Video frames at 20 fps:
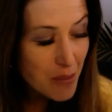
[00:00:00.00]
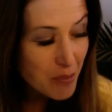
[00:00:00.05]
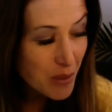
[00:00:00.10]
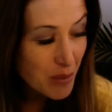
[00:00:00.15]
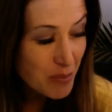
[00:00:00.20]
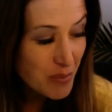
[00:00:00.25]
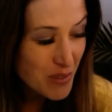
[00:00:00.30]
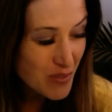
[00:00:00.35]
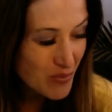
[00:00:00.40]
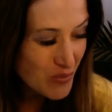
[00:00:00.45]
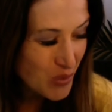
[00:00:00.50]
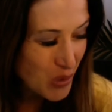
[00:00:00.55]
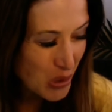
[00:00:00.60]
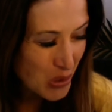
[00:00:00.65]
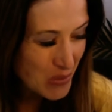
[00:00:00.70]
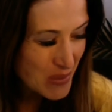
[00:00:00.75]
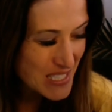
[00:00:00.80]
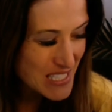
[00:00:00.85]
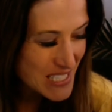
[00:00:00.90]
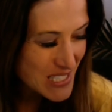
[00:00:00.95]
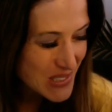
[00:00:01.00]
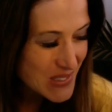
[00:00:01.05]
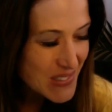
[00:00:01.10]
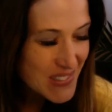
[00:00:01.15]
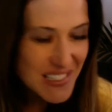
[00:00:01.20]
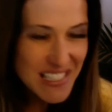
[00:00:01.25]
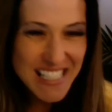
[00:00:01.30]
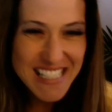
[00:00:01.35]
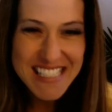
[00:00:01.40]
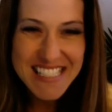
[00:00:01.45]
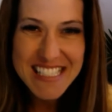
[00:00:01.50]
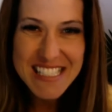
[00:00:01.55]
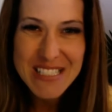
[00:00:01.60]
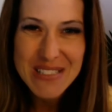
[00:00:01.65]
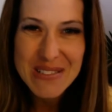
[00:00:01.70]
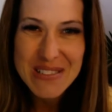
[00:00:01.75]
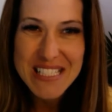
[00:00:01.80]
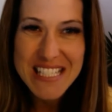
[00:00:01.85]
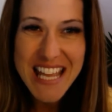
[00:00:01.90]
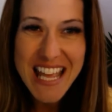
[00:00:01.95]
But before we do, let's
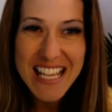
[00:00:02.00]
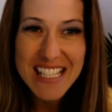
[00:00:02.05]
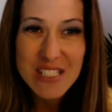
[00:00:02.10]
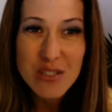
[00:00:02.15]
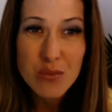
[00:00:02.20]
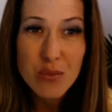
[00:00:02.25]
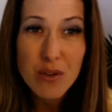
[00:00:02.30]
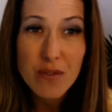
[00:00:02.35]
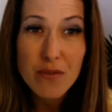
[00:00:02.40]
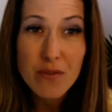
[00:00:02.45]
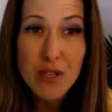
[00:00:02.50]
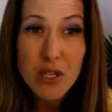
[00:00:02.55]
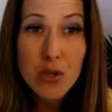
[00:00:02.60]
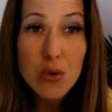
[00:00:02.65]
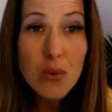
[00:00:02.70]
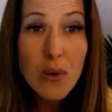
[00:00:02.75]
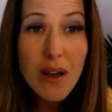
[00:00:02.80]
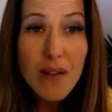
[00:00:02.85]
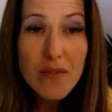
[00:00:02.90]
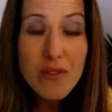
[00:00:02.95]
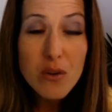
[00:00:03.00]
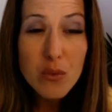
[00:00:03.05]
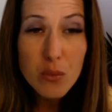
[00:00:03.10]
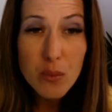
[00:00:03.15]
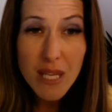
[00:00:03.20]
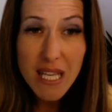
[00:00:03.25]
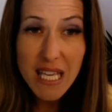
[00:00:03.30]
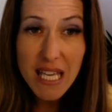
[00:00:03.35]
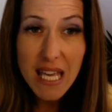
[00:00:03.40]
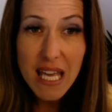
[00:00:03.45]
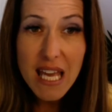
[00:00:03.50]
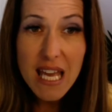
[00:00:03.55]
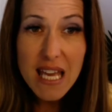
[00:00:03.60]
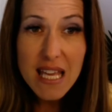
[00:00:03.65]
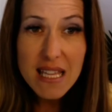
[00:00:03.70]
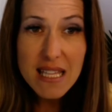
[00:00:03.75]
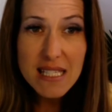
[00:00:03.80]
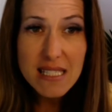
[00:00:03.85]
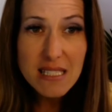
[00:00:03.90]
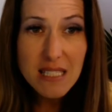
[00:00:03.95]
do today's review of the week.
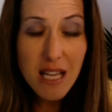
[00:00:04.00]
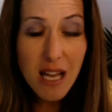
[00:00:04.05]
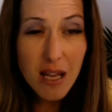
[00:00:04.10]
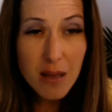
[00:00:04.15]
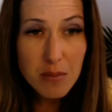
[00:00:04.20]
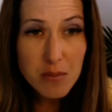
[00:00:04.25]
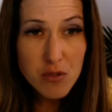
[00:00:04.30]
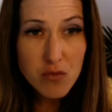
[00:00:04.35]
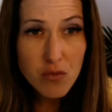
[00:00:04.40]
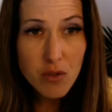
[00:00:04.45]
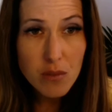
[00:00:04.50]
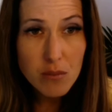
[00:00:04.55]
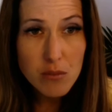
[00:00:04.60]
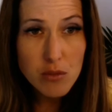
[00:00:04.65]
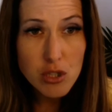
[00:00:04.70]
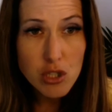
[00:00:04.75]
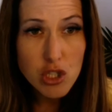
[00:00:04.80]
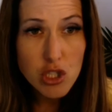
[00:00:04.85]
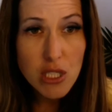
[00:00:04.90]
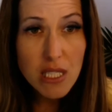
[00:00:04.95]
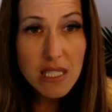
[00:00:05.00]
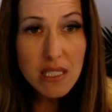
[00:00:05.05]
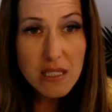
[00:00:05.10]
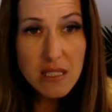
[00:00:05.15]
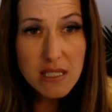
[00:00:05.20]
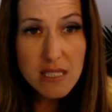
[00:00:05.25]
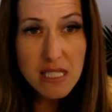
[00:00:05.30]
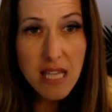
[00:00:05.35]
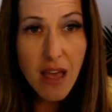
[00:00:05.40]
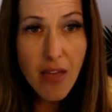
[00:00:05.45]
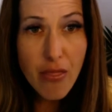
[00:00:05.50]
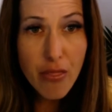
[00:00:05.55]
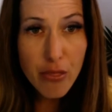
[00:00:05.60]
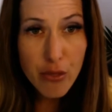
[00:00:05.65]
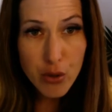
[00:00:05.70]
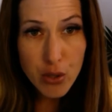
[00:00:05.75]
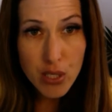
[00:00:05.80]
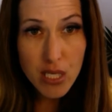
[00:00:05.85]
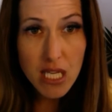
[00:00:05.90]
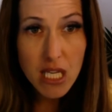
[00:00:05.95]
This comes from
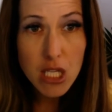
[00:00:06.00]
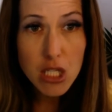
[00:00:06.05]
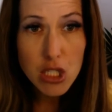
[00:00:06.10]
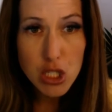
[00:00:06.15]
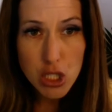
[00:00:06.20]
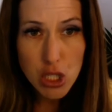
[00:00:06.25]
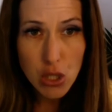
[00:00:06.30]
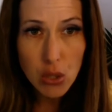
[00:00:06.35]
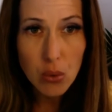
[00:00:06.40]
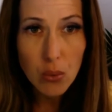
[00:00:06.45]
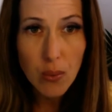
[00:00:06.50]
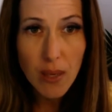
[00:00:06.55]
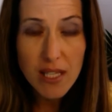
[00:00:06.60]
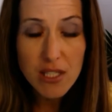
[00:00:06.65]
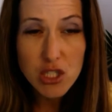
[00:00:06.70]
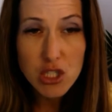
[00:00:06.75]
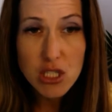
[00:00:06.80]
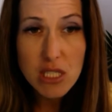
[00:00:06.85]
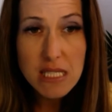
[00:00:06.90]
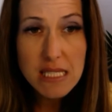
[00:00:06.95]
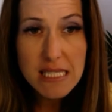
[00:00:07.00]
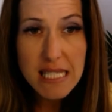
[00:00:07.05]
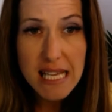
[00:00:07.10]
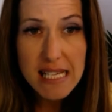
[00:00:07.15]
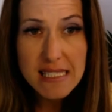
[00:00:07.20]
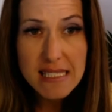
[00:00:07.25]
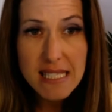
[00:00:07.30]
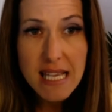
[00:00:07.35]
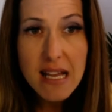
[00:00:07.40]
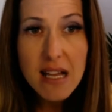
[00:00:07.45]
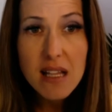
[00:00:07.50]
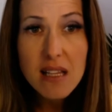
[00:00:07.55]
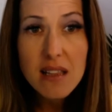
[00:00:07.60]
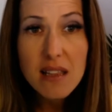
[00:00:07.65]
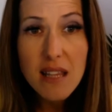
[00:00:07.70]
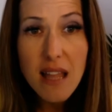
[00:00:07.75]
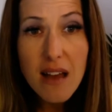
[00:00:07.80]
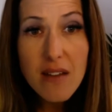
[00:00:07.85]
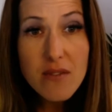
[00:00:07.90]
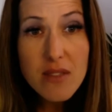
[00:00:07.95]
Jill's32, and she says,
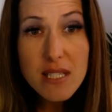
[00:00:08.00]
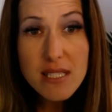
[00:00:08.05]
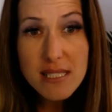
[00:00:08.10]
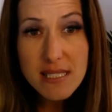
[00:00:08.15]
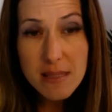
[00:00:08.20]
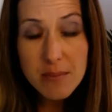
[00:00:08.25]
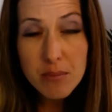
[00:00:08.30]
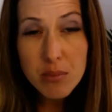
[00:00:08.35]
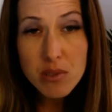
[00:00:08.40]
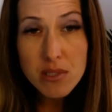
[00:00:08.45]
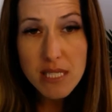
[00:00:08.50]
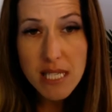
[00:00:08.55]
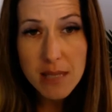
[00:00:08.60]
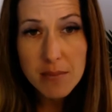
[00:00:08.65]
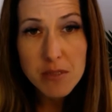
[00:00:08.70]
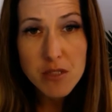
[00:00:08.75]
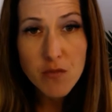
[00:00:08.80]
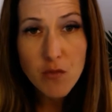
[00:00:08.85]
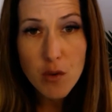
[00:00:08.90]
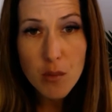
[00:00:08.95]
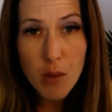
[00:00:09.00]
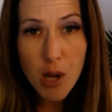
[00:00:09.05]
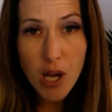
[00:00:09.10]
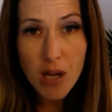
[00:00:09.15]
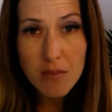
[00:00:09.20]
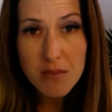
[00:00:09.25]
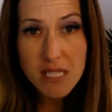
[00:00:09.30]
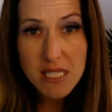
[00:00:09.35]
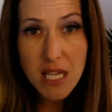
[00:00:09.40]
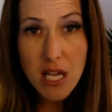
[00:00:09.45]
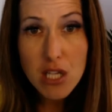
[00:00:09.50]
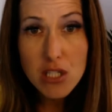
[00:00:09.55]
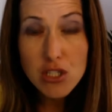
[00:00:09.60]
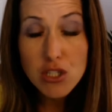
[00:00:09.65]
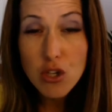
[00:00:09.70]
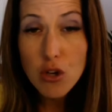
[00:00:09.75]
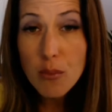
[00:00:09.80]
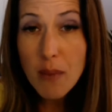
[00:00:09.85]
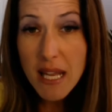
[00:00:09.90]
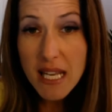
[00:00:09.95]
"Love the simple tips for moms.
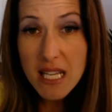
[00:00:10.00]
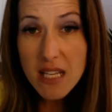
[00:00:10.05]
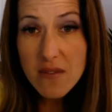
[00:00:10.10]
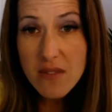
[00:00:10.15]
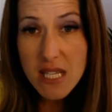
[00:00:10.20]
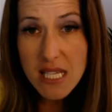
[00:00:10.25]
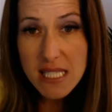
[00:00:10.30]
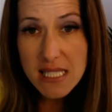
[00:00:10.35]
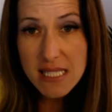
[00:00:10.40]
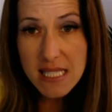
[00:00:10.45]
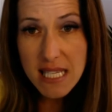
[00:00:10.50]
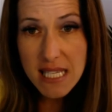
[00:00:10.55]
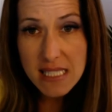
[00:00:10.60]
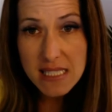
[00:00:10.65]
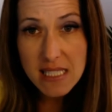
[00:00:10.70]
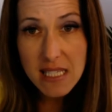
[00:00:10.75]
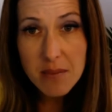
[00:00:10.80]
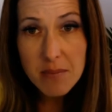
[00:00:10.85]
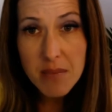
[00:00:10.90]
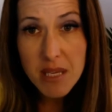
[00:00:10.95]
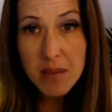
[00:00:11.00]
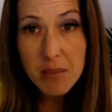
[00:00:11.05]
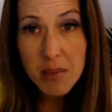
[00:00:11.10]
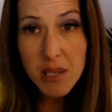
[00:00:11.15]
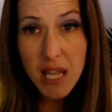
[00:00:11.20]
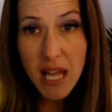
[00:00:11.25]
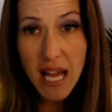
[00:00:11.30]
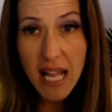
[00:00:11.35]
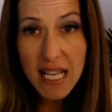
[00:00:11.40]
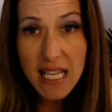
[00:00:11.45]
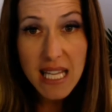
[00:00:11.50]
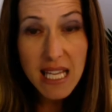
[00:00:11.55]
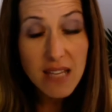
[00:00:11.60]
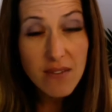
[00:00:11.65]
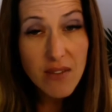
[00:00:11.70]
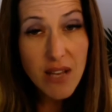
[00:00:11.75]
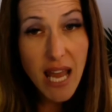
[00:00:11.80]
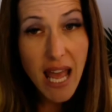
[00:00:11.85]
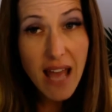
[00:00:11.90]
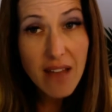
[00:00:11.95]
So many of these things can be applied
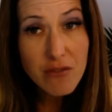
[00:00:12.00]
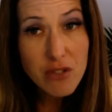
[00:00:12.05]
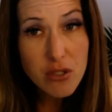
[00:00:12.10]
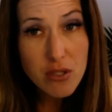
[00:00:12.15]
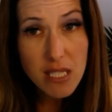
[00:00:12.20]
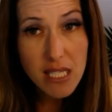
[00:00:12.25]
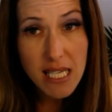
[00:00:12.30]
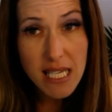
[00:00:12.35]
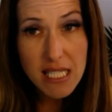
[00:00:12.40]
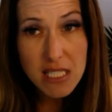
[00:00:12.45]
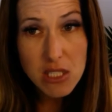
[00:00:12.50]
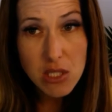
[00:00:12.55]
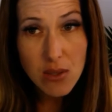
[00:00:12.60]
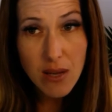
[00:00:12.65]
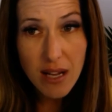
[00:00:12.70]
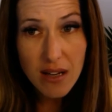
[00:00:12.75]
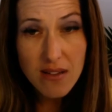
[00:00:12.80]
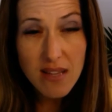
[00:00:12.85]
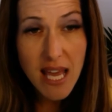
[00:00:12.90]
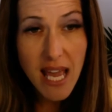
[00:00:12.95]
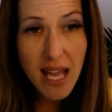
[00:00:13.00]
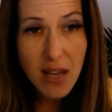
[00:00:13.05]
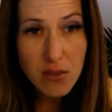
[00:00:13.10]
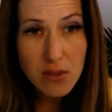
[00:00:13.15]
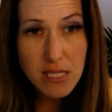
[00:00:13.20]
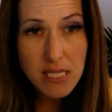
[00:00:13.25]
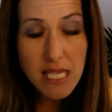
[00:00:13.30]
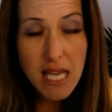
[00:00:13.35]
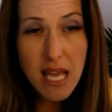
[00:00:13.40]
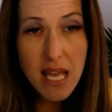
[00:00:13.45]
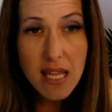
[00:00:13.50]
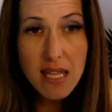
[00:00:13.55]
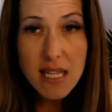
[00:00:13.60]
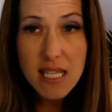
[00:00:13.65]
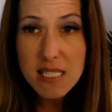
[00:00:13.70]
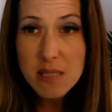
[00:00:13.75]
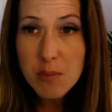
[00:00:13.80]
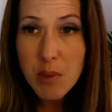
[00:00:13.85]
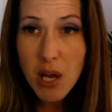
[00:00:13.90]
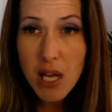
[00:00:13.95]
even after the kids are out of the house.
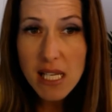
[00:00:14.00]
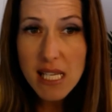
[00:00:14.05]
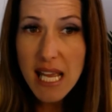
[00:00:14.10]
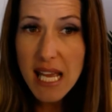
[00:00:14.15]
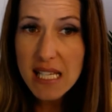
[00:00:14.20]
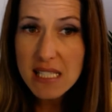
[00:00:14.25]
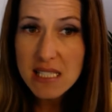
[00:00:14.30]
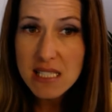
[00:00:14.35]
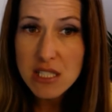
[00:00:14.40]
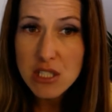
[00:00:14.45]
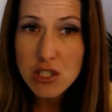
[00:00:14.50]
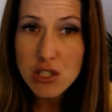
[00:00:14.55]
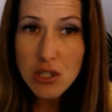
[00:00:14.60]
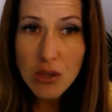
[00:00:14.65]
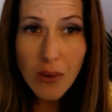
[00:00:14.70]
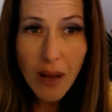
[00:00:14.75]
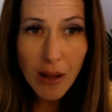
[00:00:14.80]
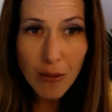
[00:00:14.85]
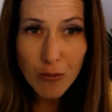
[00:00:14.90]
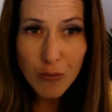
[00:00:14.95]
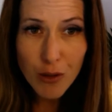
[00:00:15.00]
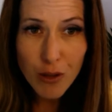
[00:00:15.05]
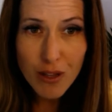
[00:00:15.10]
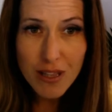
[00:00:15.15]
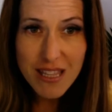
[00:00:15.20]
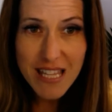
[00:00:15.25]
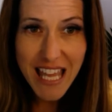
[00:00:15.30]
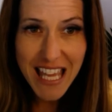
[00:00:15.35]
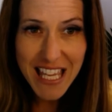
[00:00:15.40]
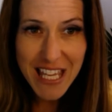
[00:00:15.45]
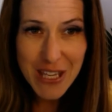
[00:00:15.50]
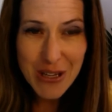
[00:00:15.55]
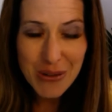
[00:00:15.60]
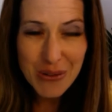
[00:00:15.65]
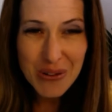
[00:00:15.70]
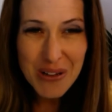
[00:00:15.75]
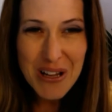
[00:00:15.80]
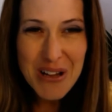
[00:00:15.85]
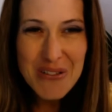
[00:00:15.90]
This podcast is so helpful. Thank you."